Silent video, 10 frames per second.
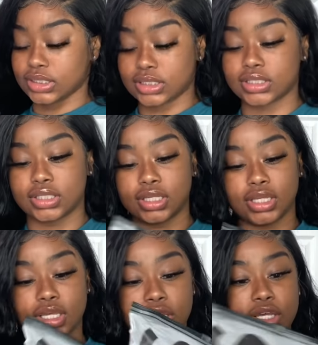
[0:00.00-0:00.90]

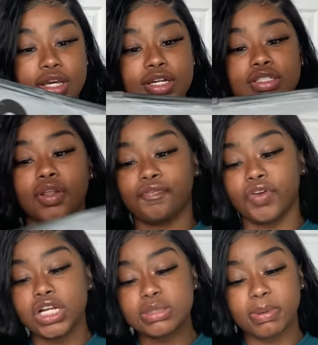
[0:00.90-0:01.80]
So the
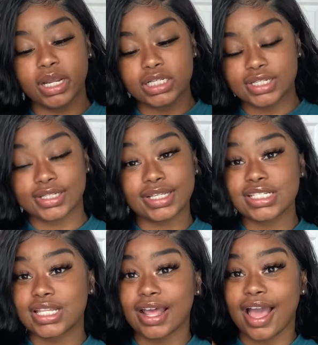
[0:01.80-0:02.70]
first pair of jeans
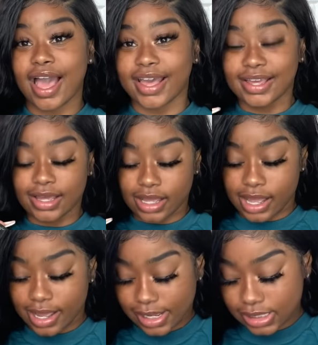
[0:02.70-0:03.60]
that I
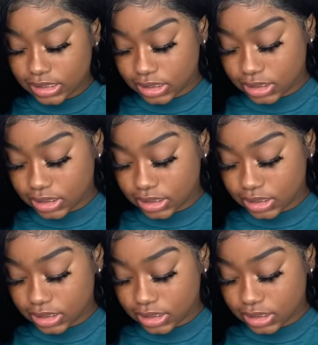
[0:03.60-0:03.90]
got